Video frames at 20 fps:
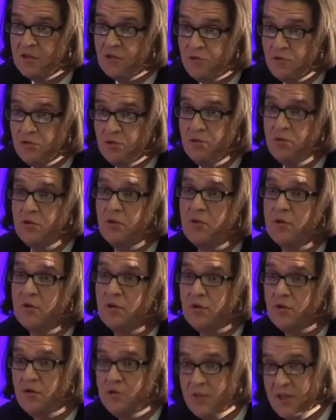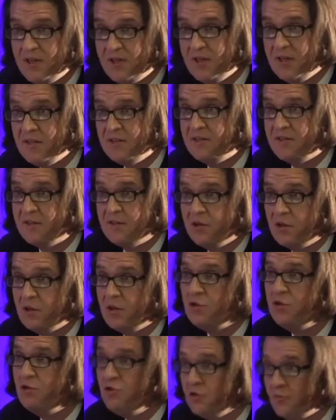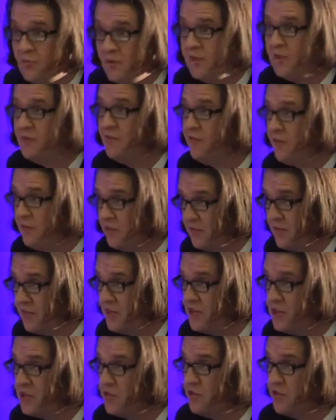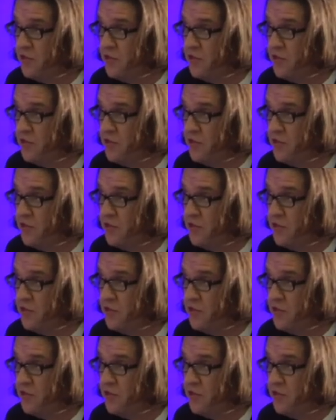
to create a European foundation.